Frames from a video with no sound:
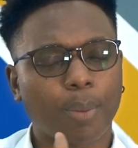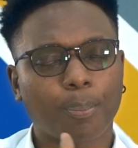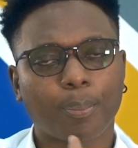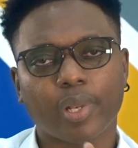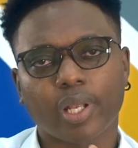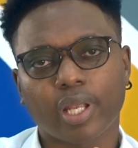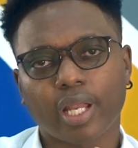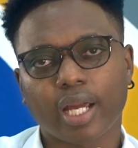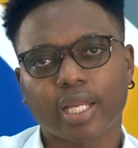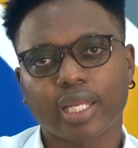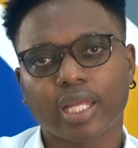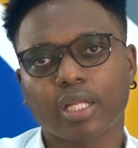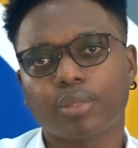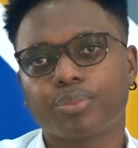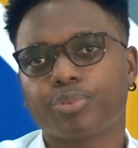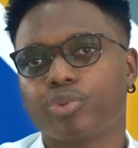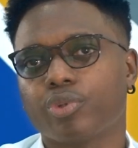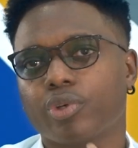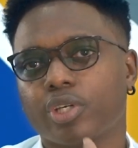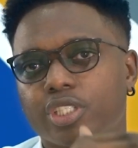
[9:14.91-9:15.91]
a plan
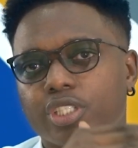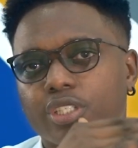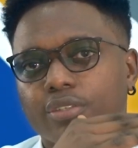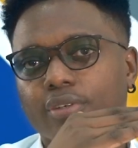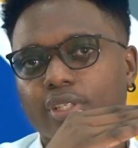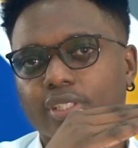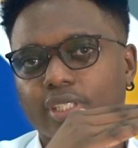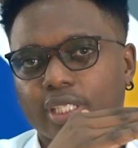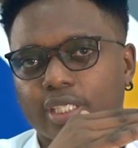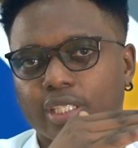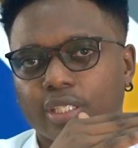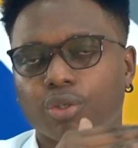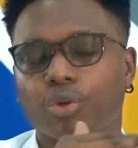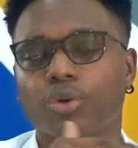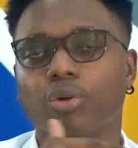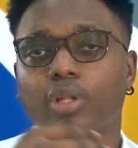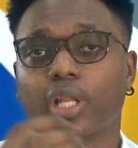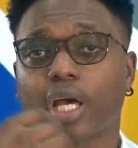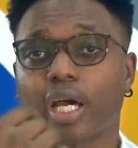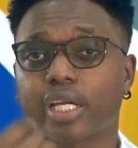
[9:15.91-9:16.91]
helps you achieve a certain
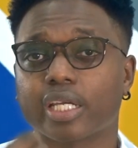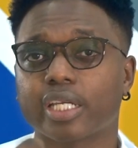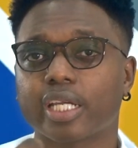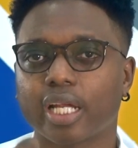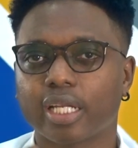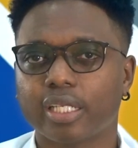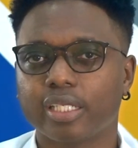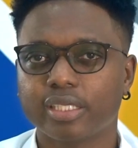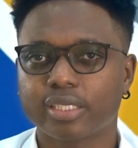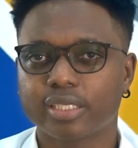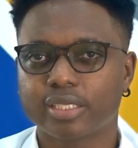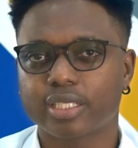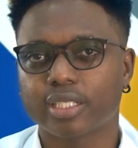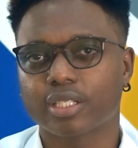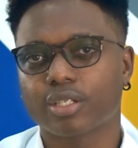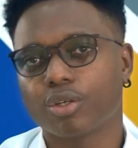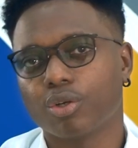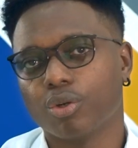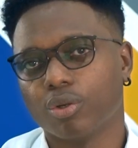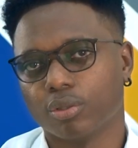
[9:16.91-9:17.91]
goal, a
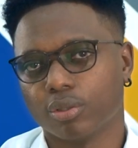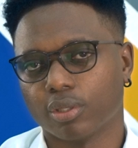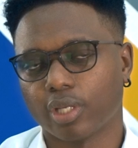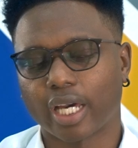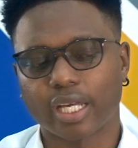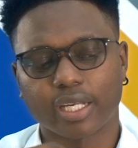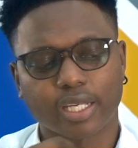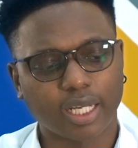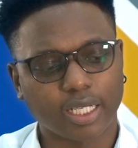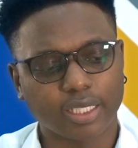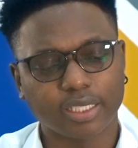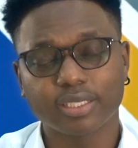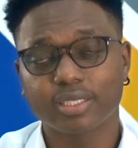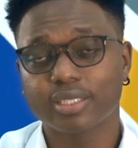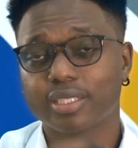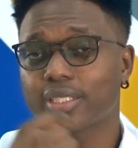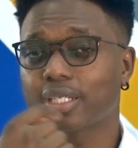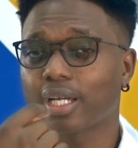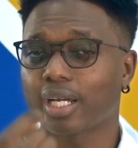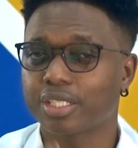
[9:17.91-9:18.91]
realistic goal, a
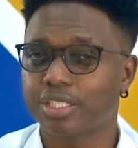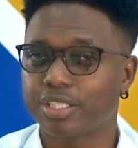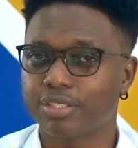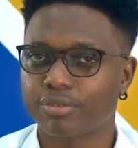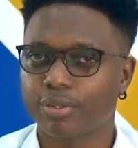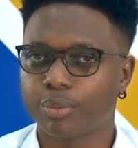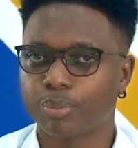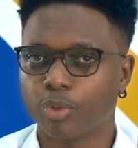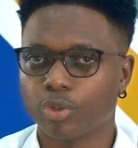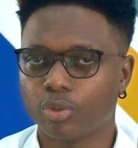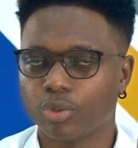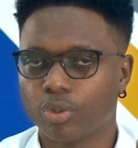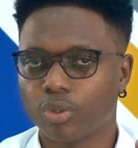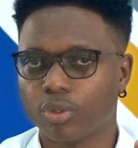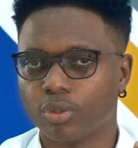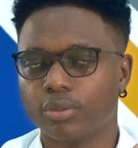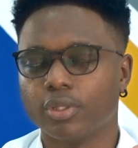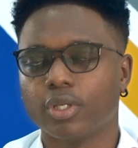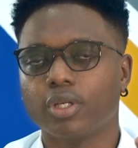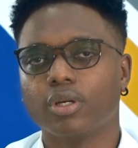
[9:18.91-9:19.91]
realistic, achievable
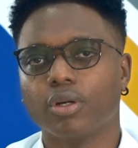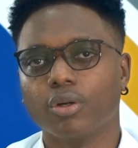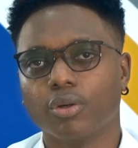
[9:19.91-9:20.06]
goal.